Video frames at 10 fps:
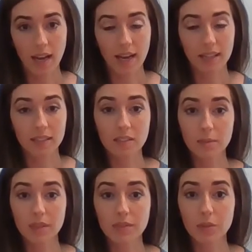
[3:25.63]
add a little
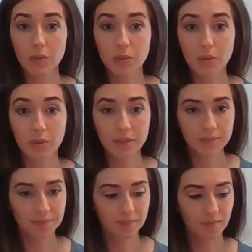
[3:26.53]
bit of crude oil
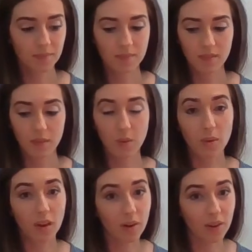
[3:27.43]

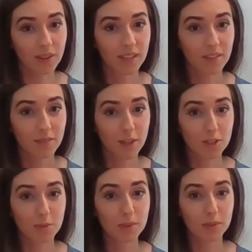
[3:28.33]
or our
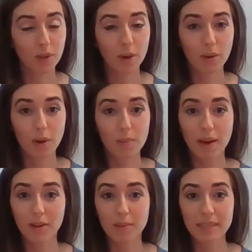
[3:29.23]
vegetable cocoa
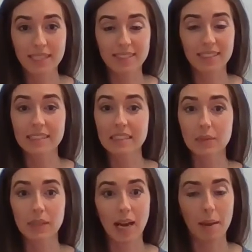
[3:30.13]
powder mix and see
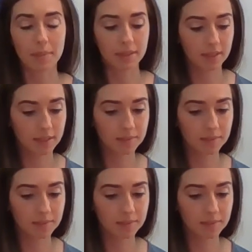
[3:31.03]
what happens.